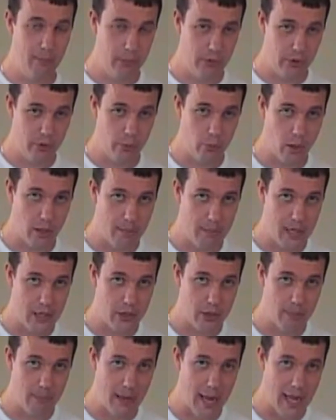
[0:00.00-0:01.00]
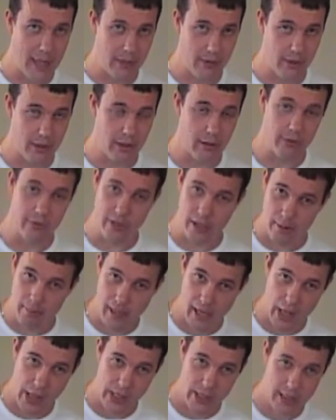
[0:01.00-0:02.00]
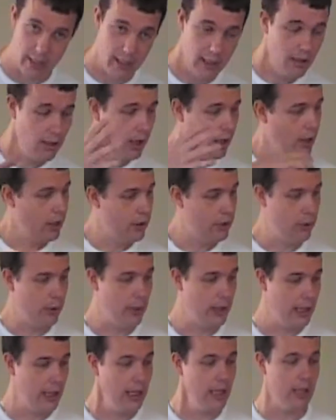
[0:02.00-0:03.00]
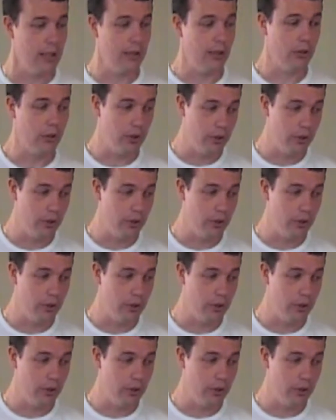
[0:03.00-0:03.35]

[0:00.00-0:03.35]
them do one measure back to you. Tell them how they did. Do it again.